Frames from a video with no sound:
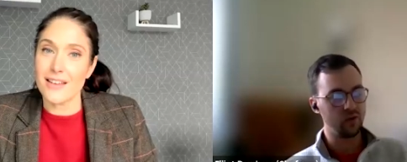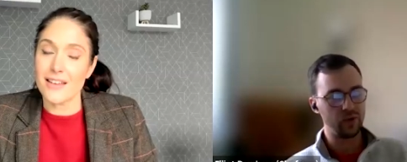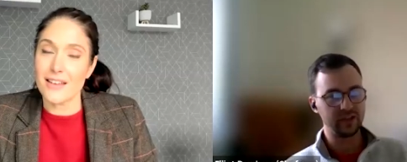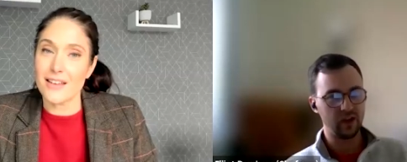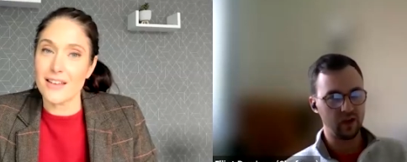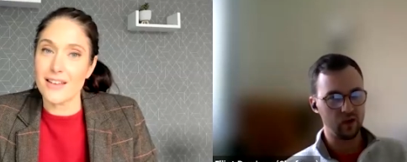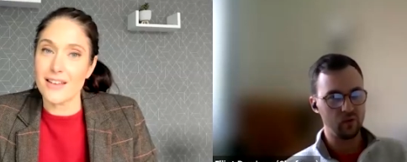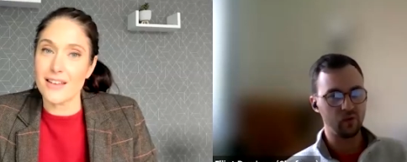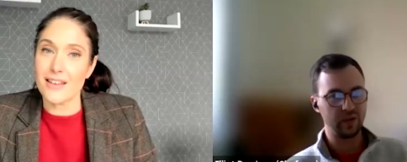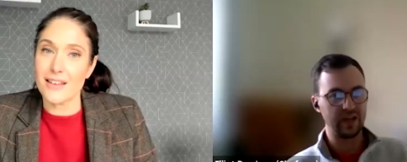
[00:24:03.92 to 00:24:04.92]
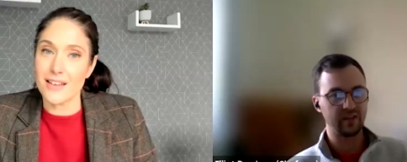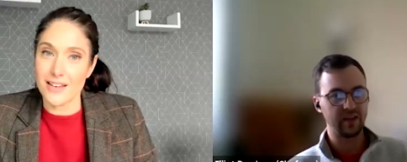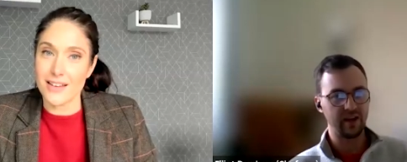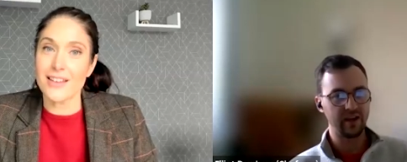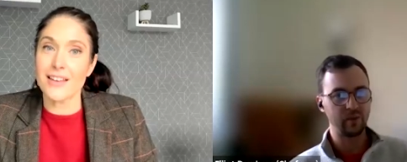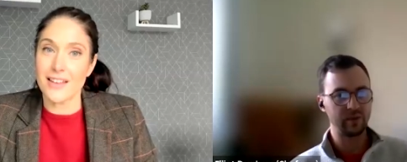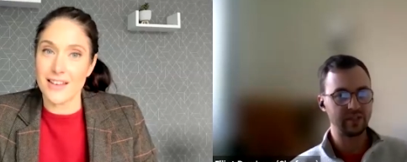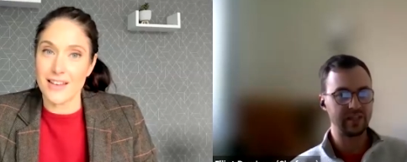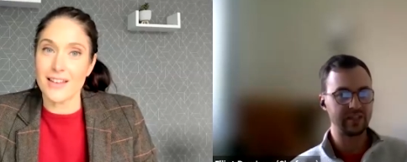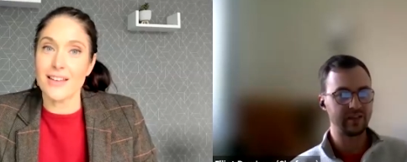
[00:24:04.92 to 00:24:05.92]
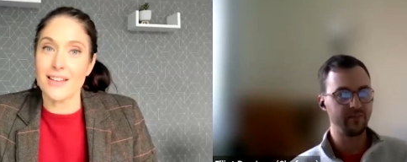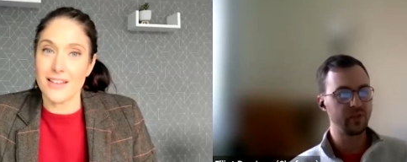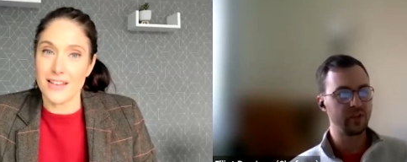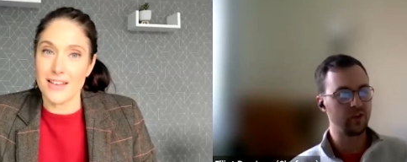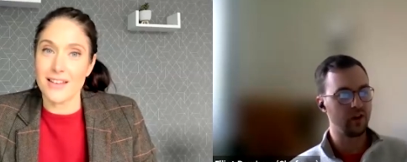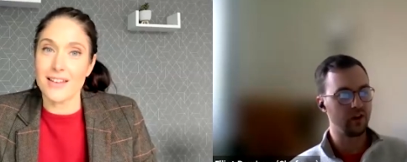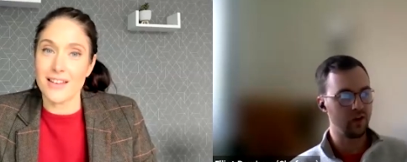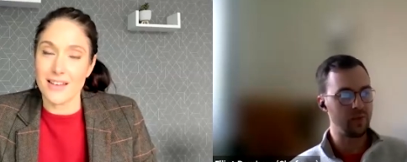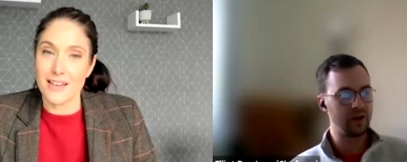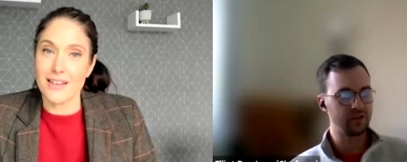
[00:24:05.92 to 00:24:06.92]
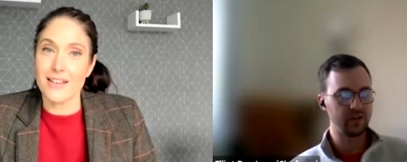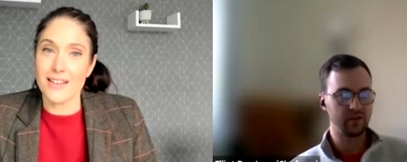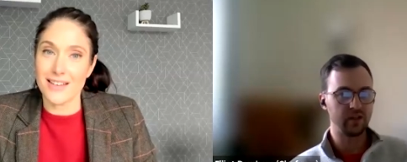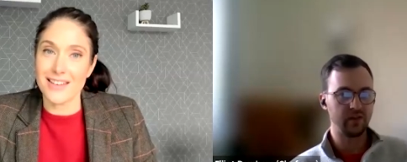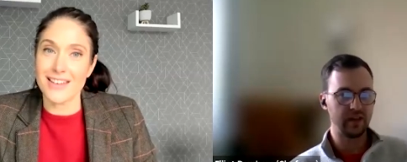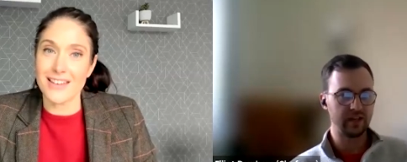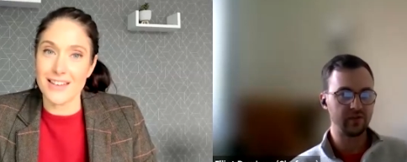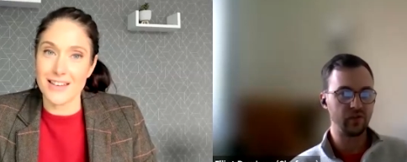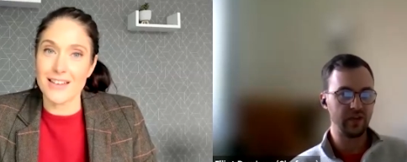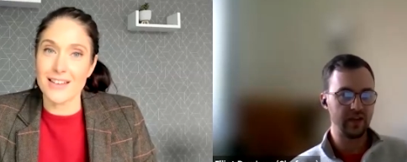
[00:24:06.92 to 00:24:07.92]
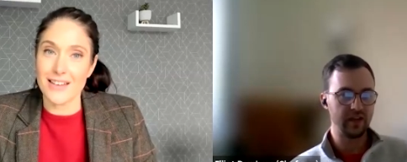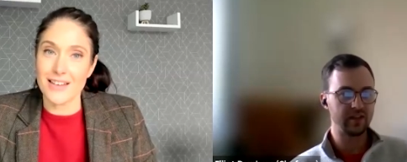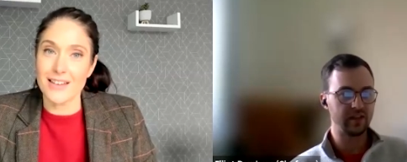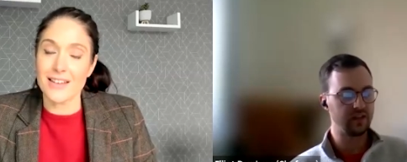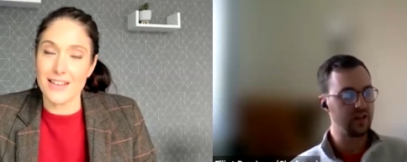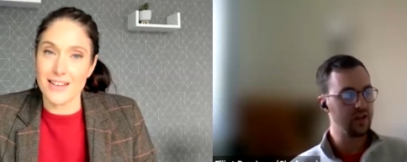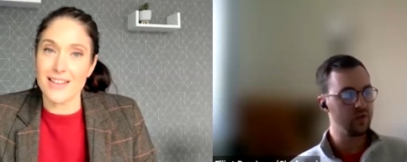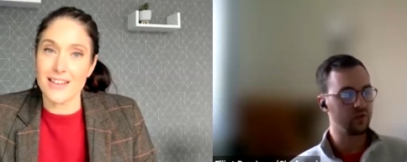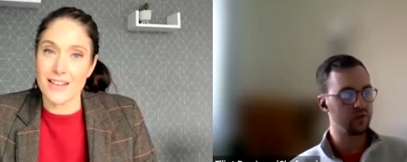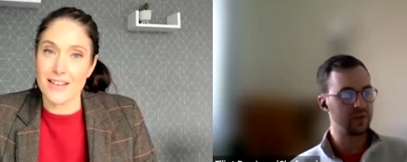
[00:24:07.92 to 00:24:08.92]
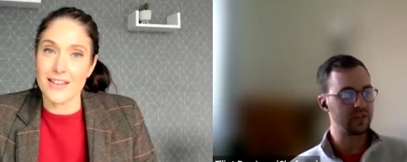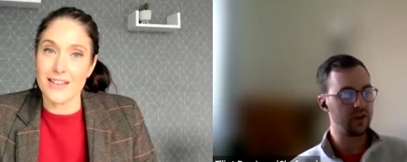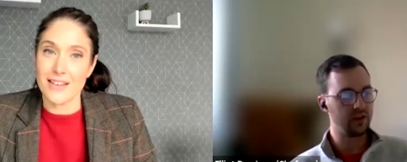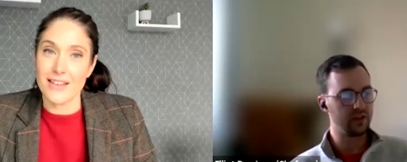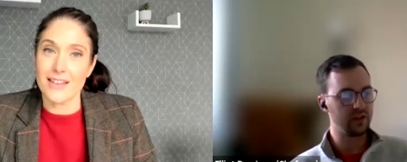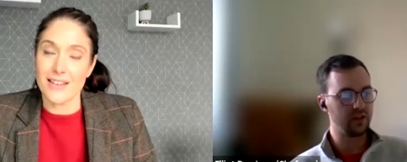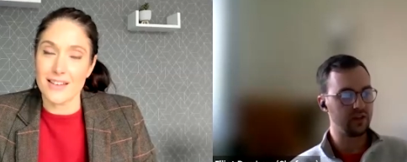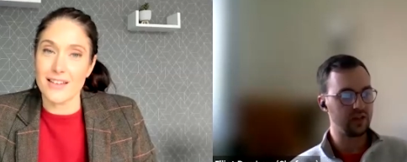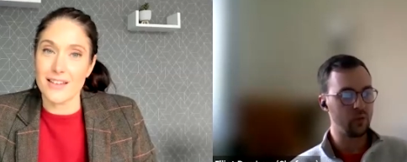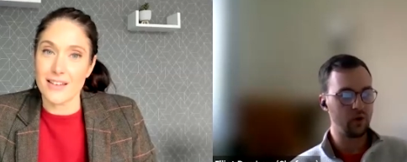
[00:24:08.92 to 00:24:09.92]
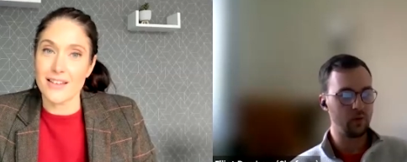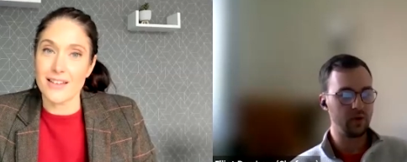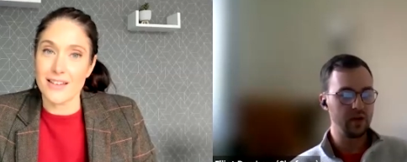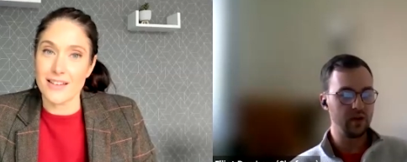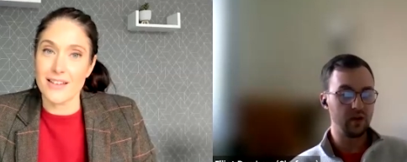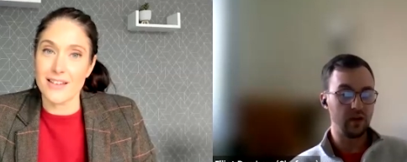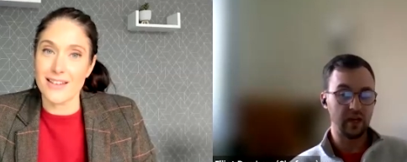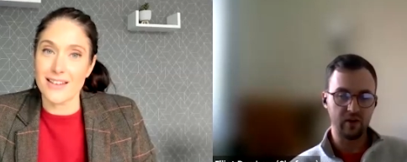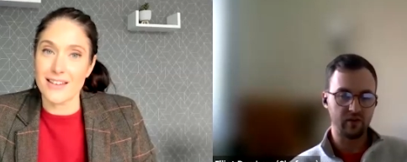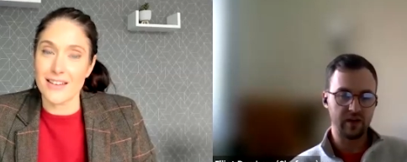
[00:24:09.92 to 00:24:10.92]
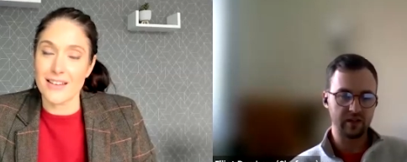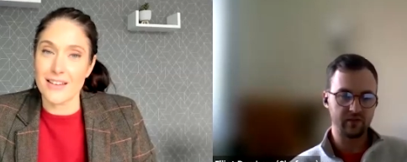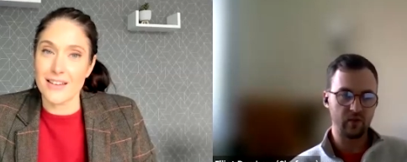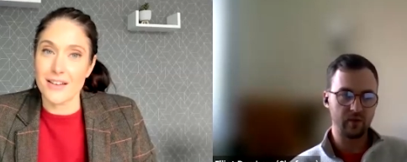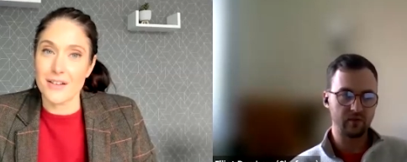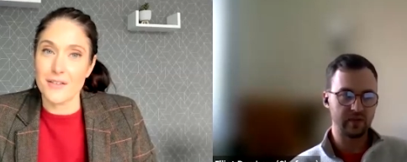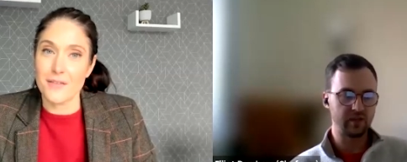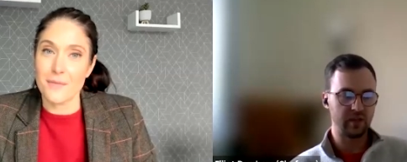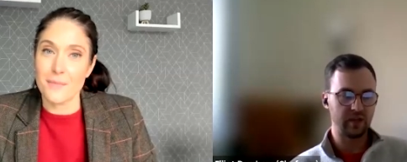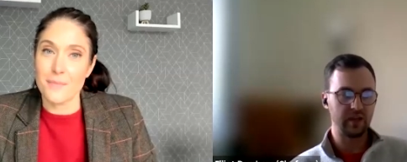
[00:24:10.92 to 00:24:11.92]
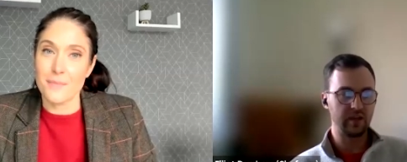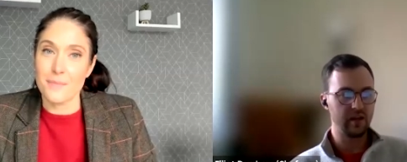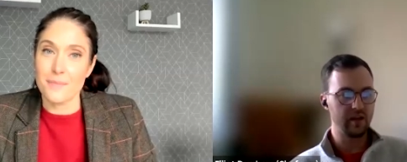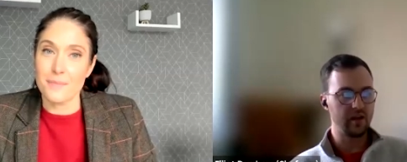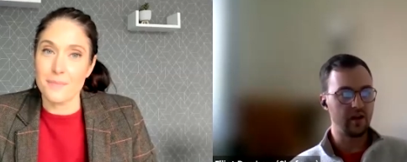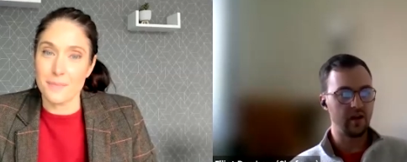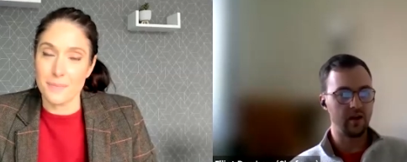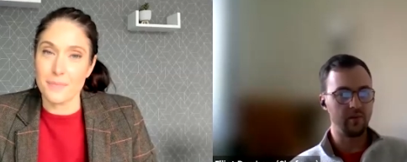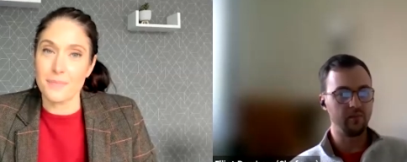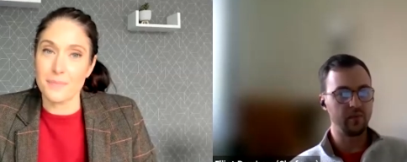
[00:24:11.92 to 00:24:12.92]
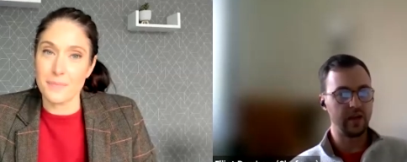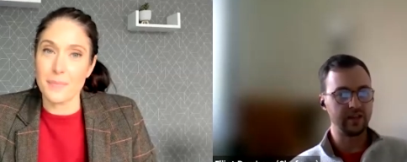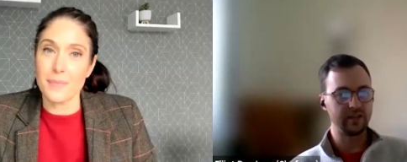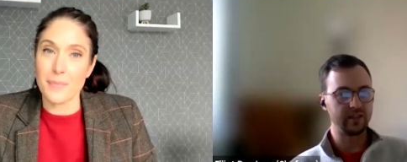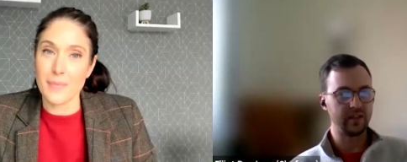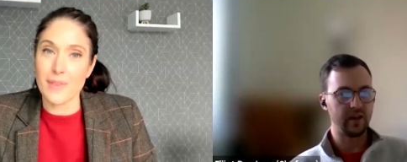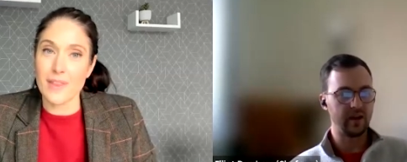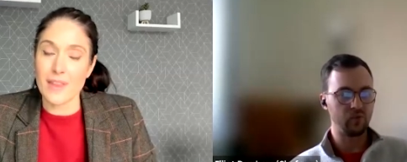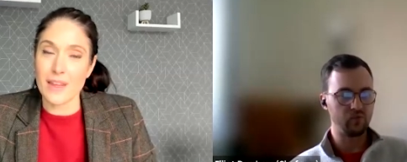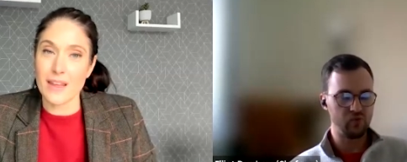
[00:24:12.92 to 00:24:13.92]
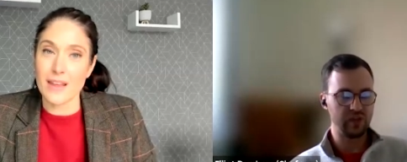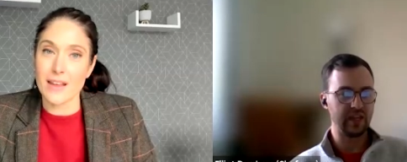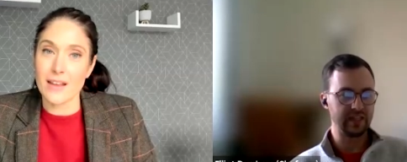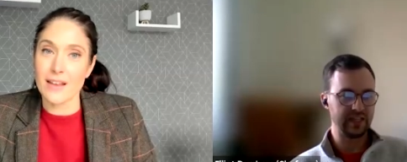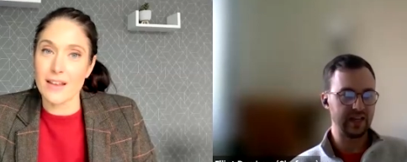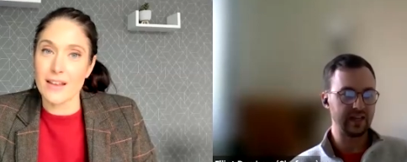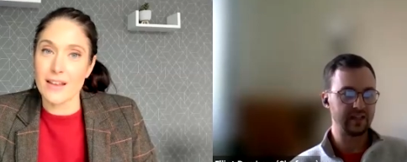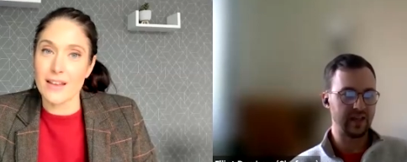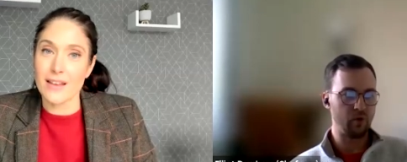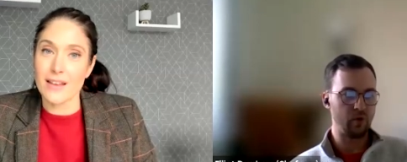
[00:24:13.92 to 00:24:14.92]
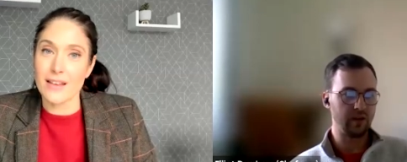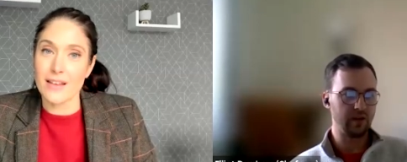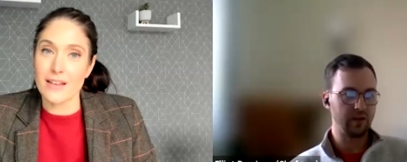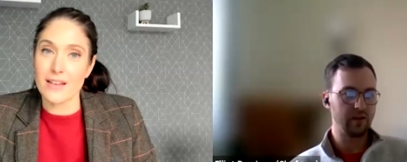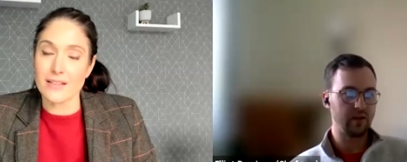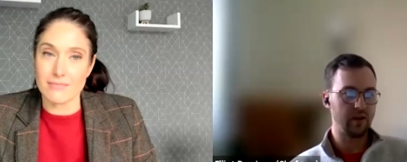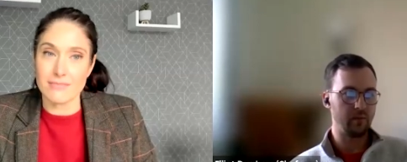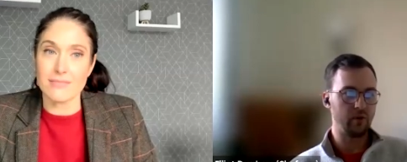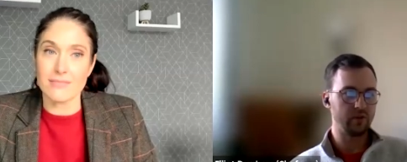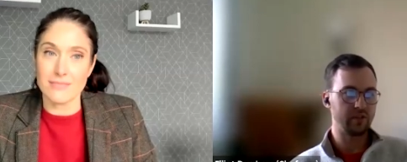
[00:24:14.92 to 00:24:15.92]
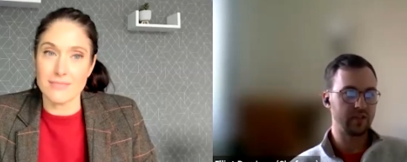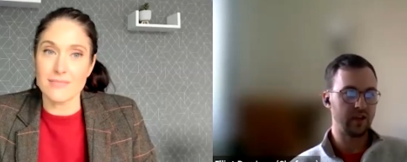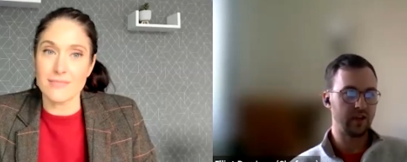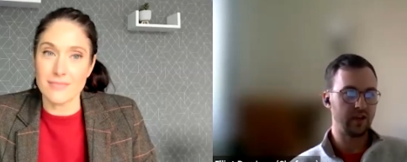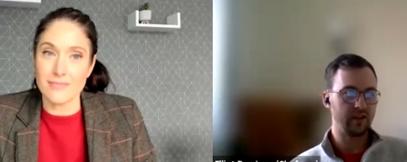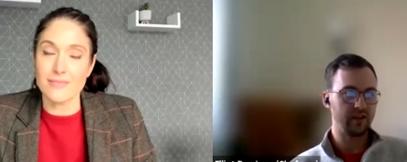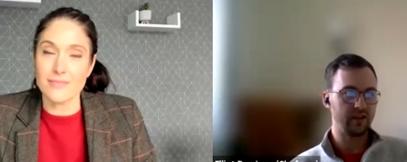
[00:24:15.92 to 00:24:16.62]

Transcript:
Speaker 1: a long way to go before we get there. The business has got a lot of milestones over the next few years, and we've got some exciting things coming up, even over the next few months, actually. Um, and I'm really keen to get it to that point. Um, but uh,